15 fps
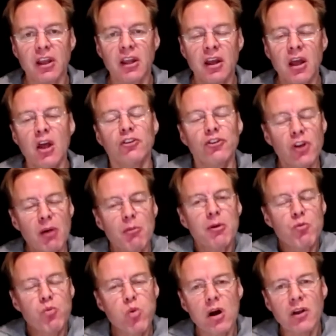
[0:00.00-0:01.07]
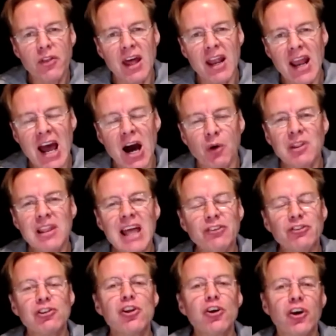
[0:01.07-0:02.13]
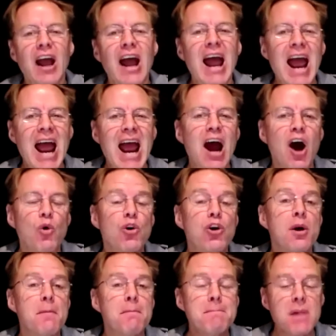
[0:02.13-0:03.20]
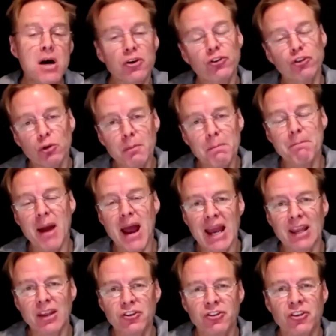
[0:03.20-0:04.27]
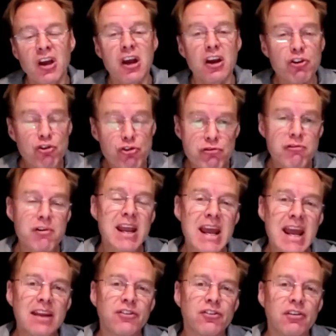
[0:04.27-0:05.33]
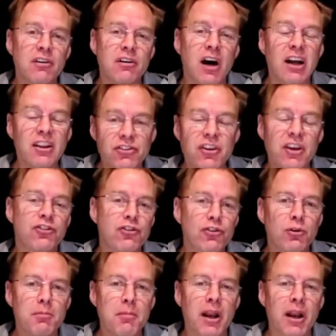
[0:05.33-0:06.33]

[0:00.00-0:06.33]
So now we've worked that out, let's look at how commercial banks create additional money.